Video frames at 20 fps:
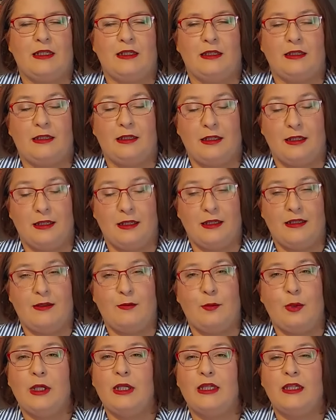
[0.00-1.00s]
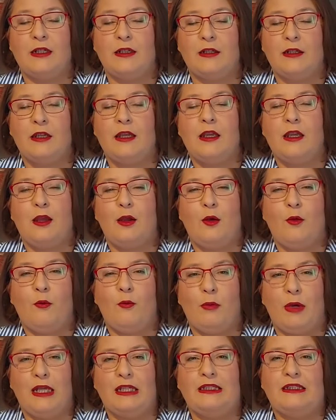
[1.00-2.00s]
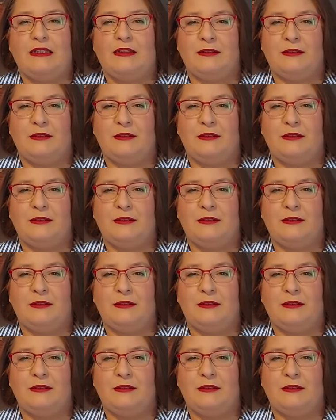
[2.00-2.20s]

He is better, but